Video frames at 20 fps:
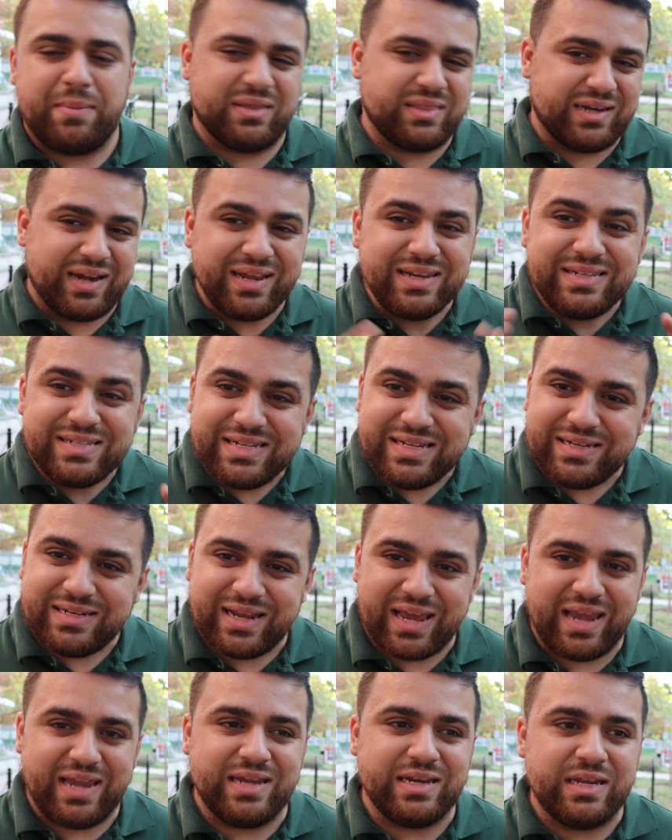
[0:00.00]
And by the
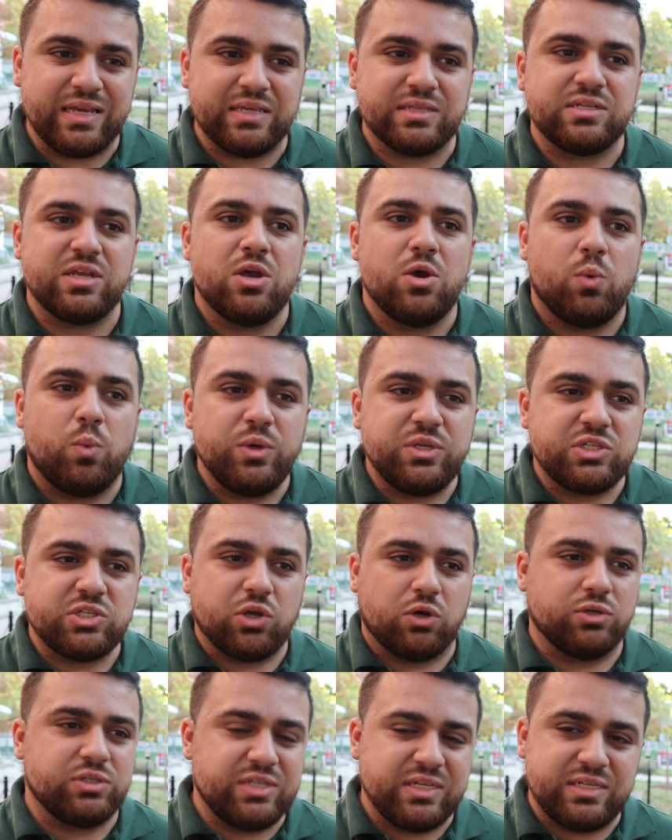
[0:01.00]
nineteen eighties, we
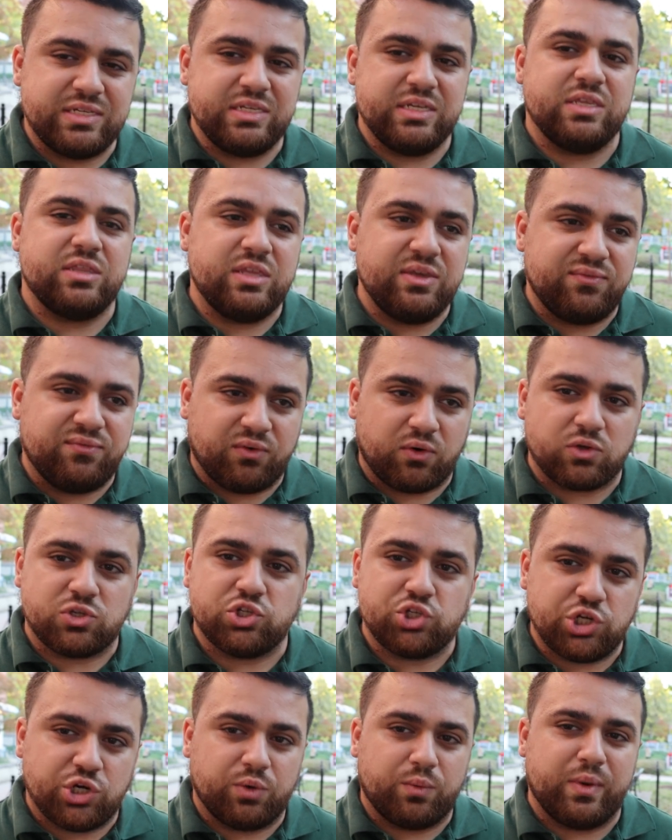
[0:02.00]
start to see the
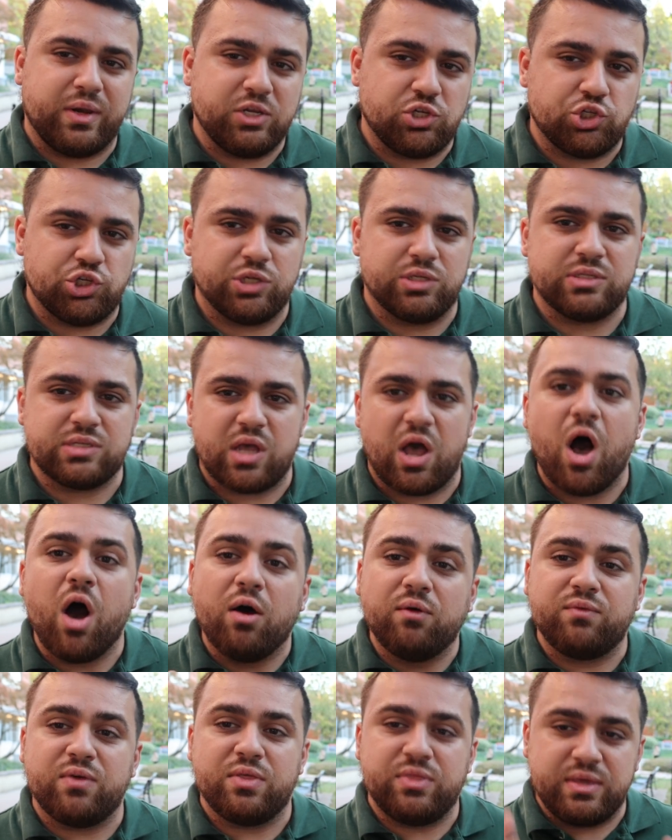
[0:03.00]
first generations
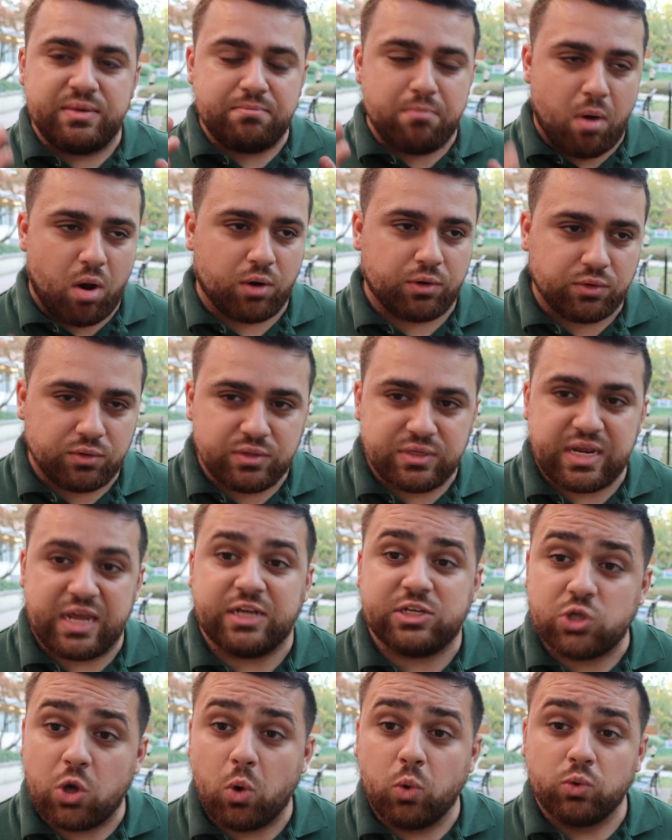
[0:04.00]
of the modern
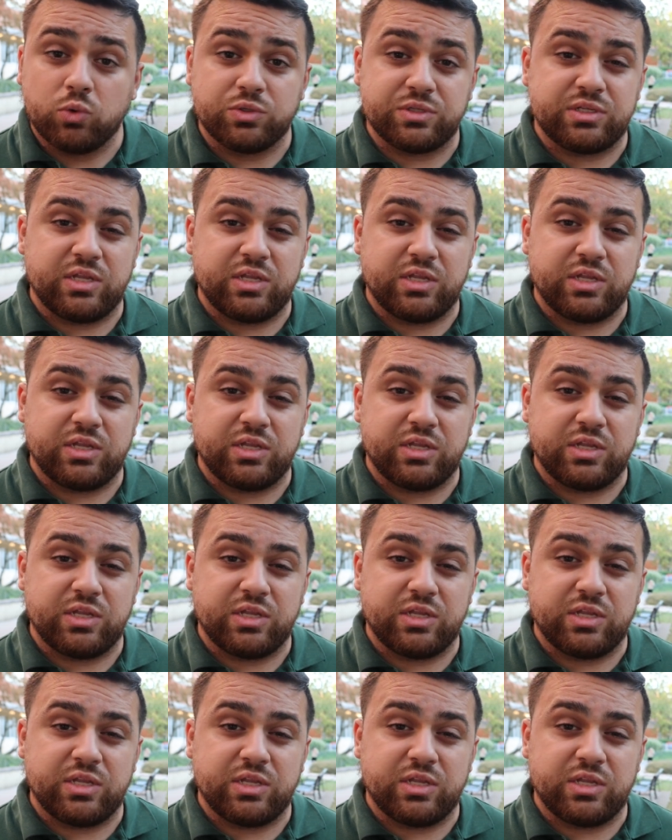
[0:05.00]
day total